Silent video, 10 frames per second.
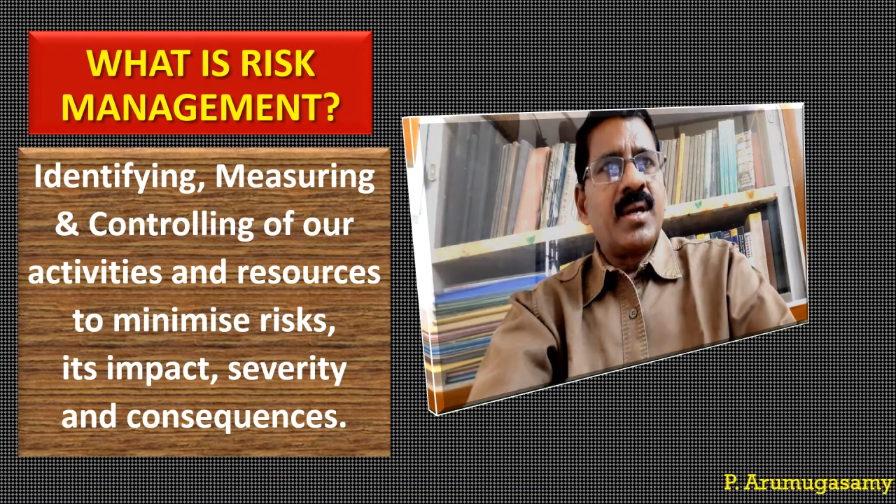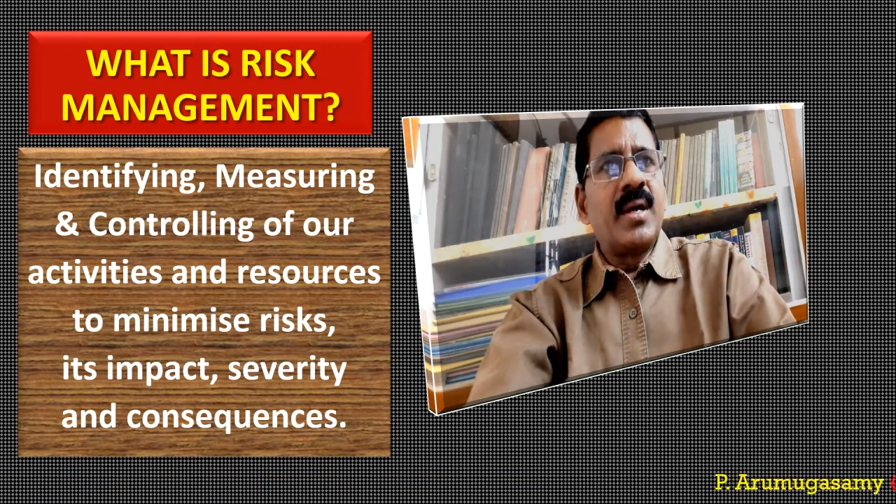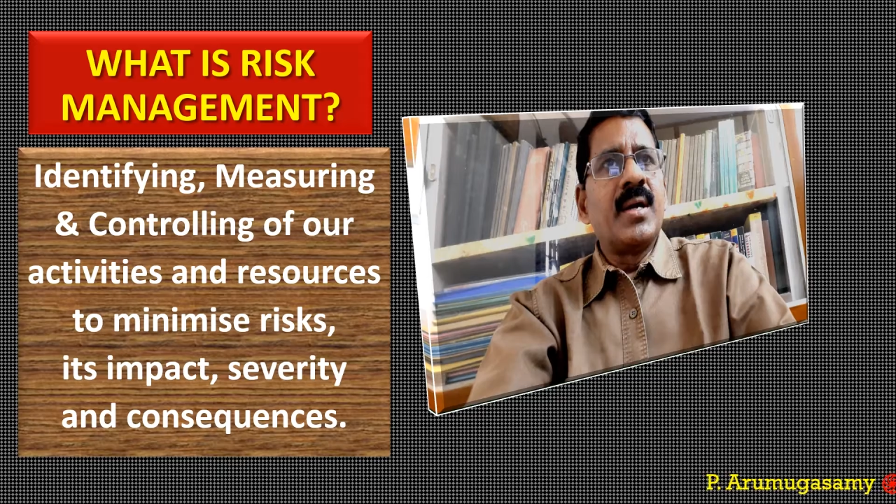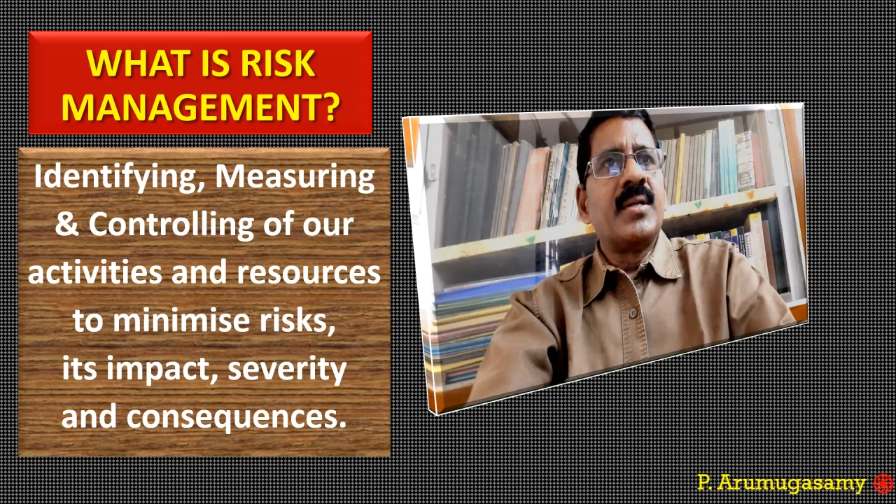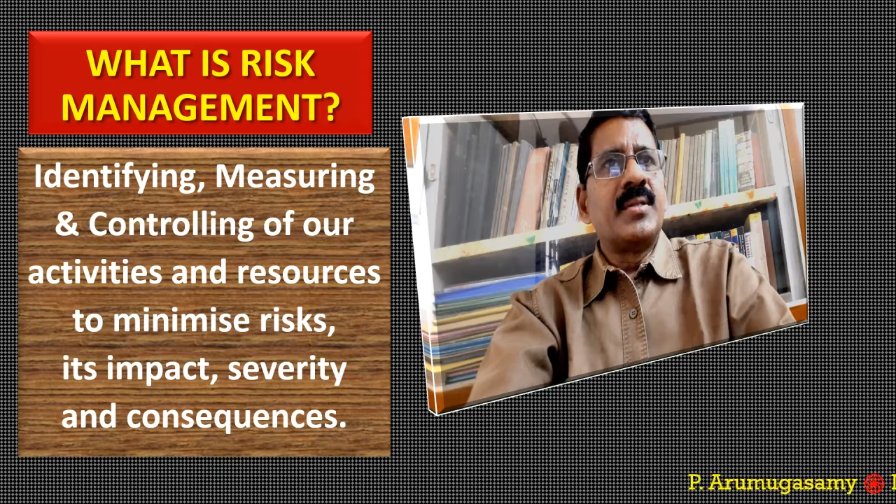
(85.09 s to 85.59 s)

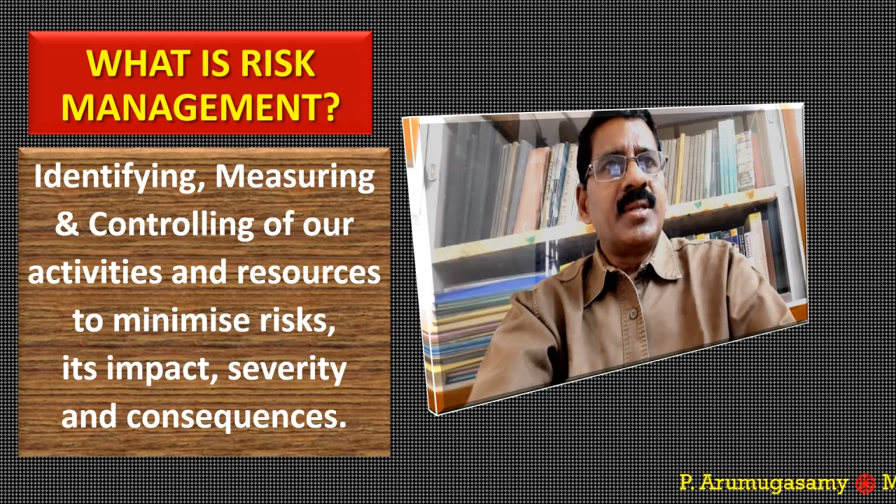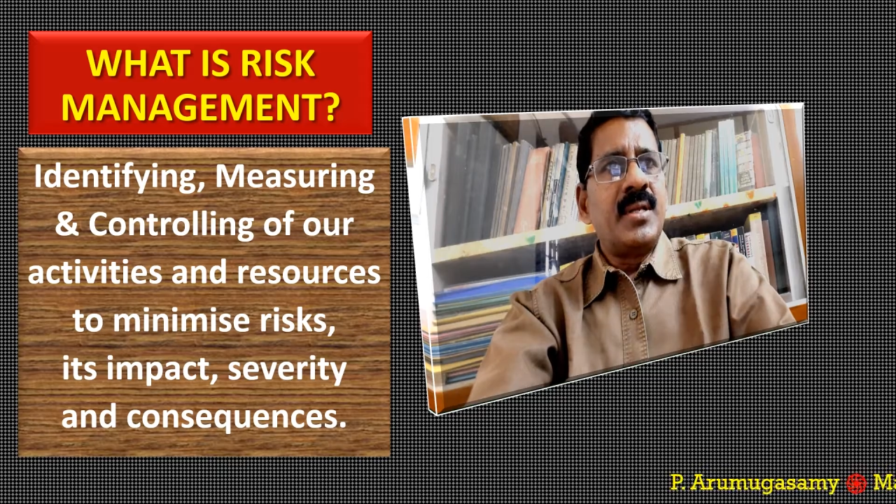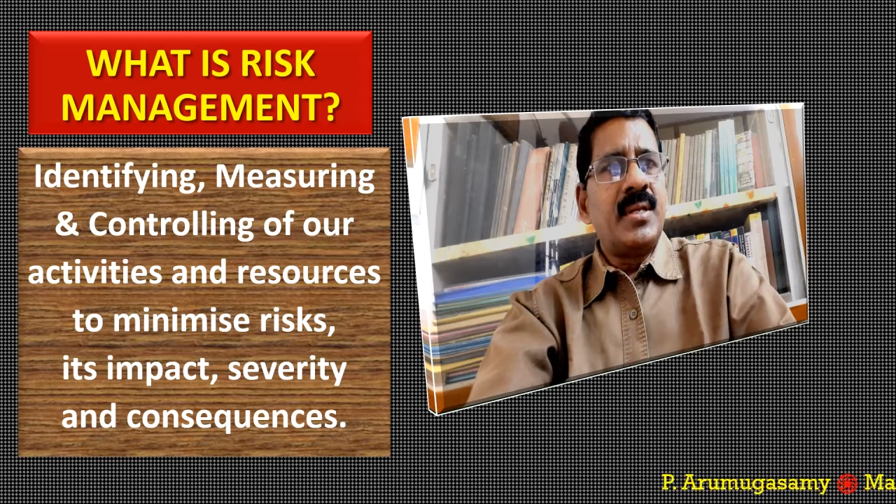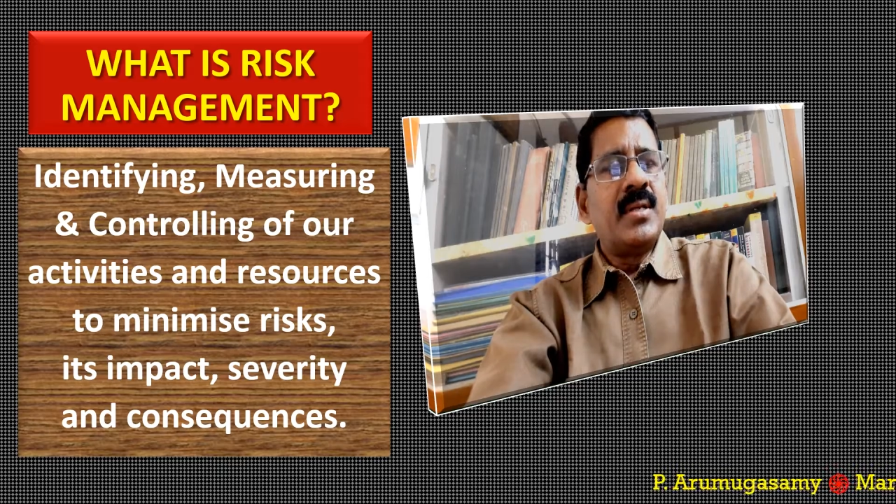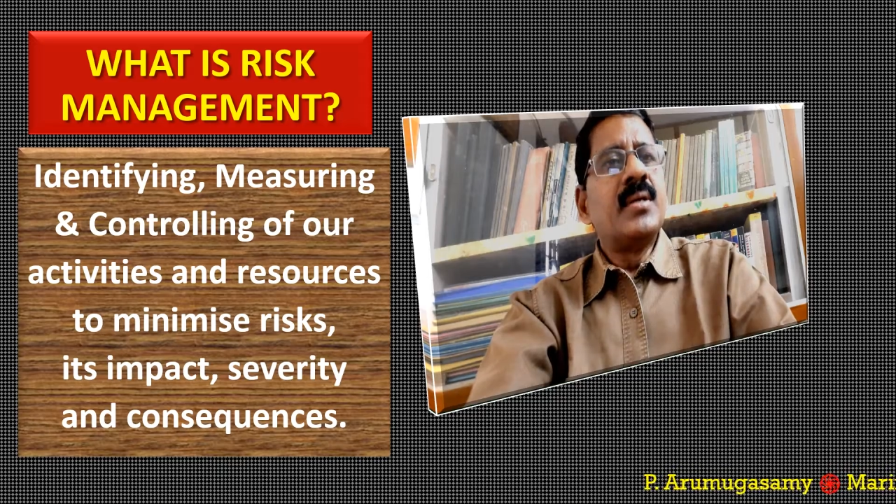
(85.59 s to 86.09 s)
and
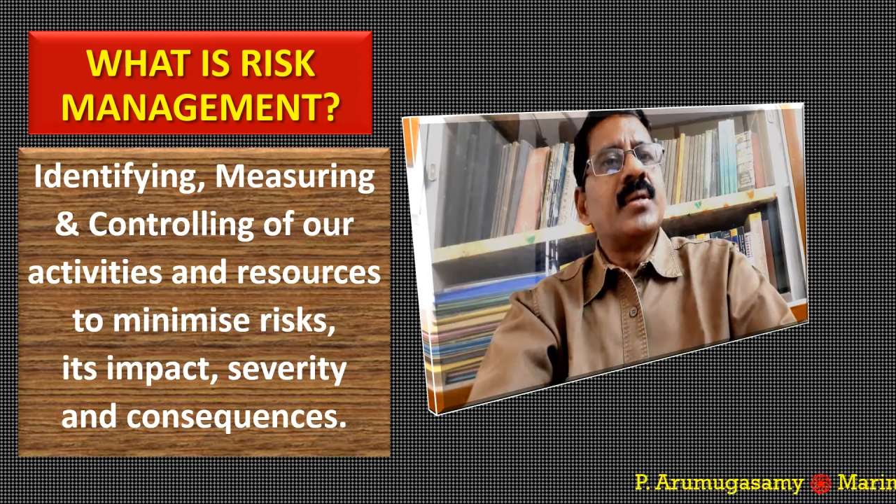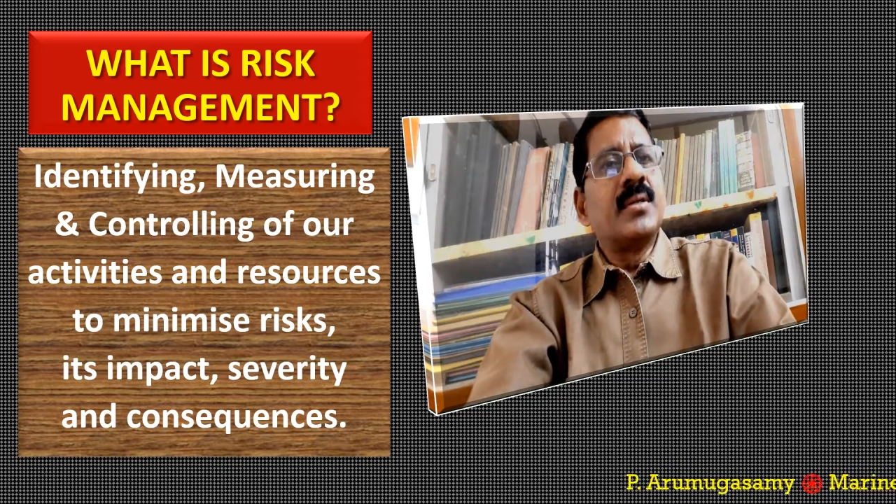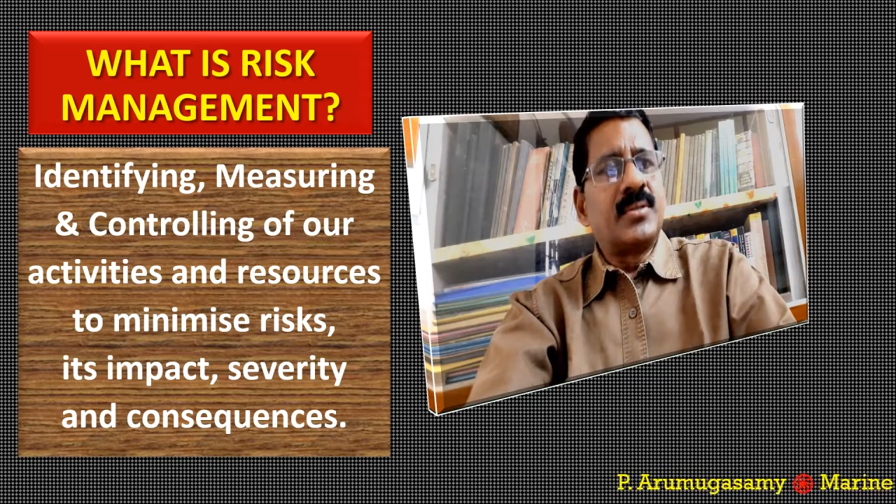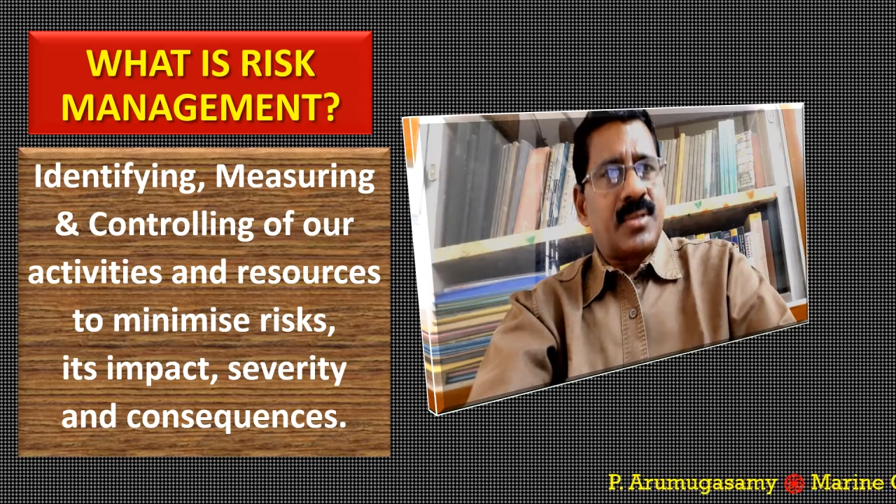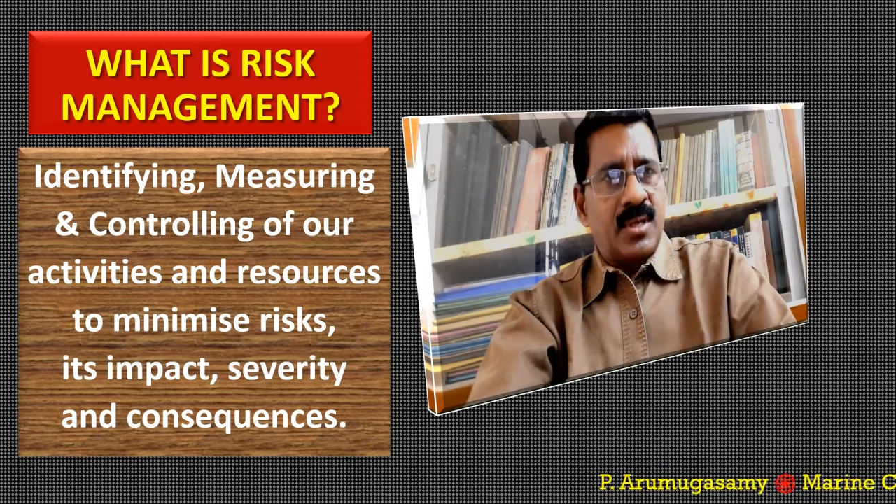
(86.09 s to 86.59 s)
3.
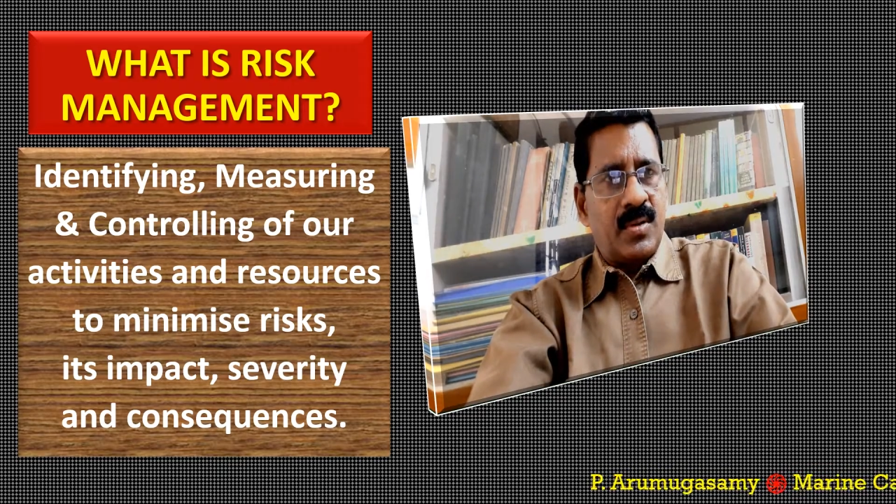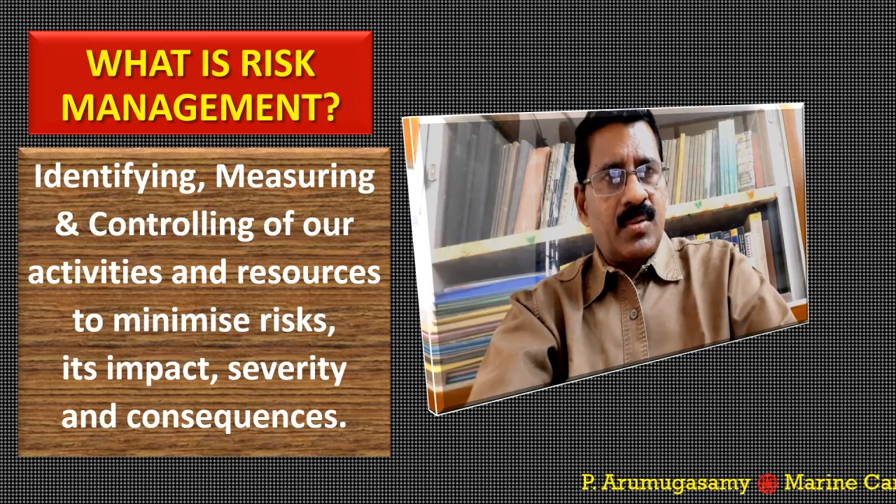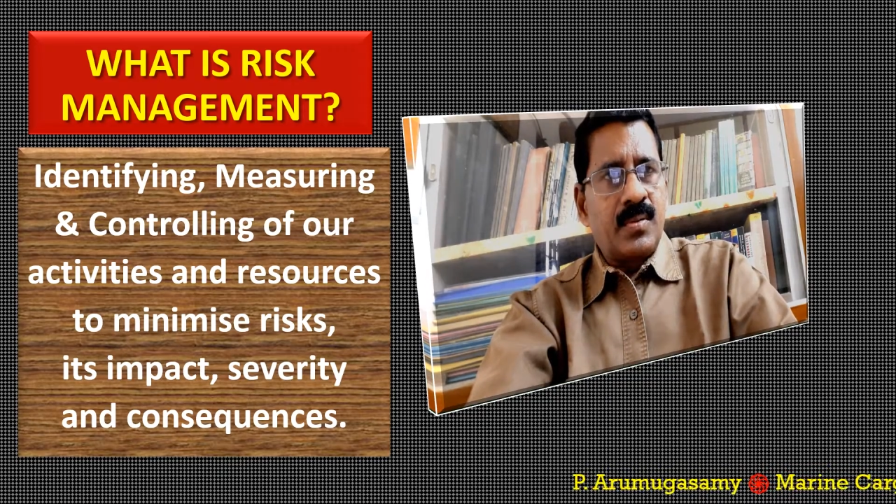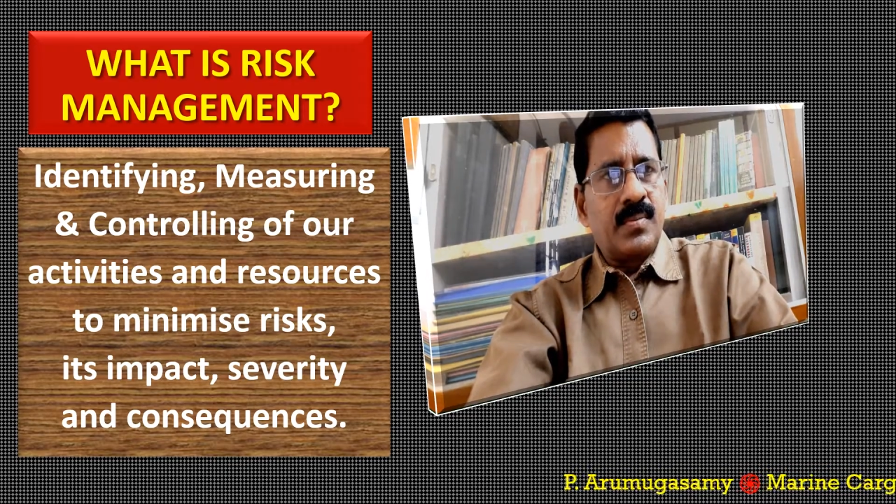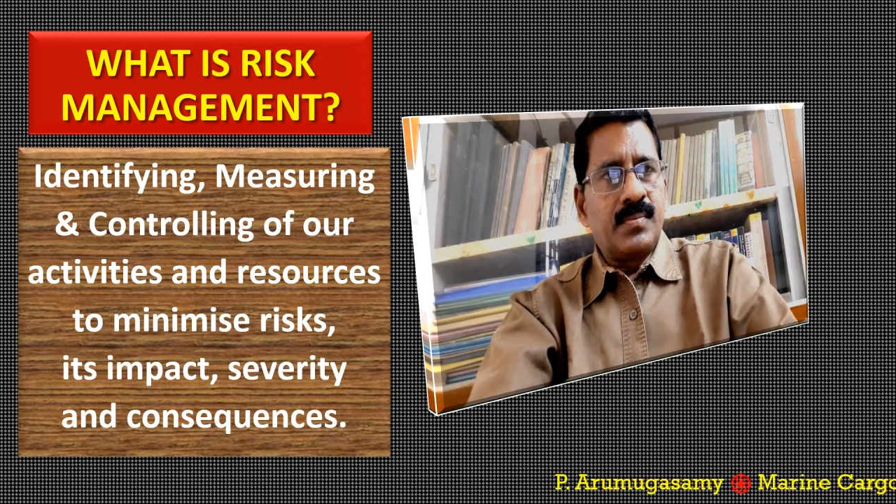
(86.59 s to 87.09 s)
Risk
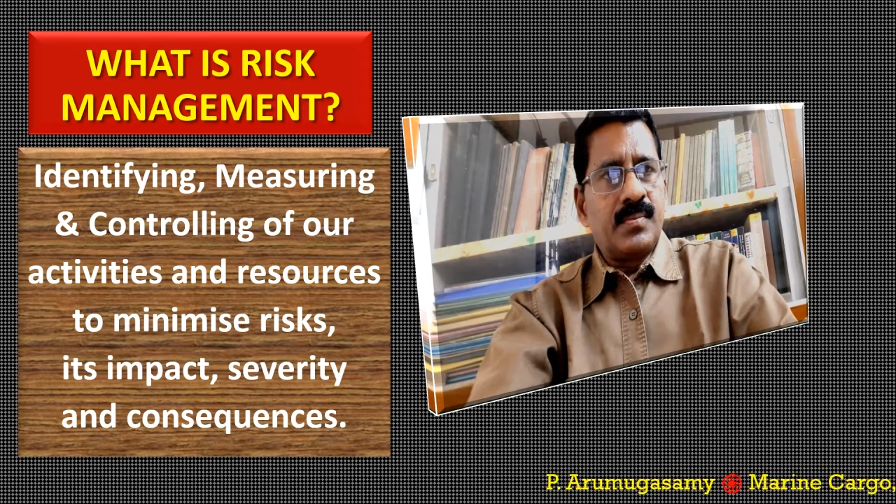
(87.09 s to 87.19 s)
control.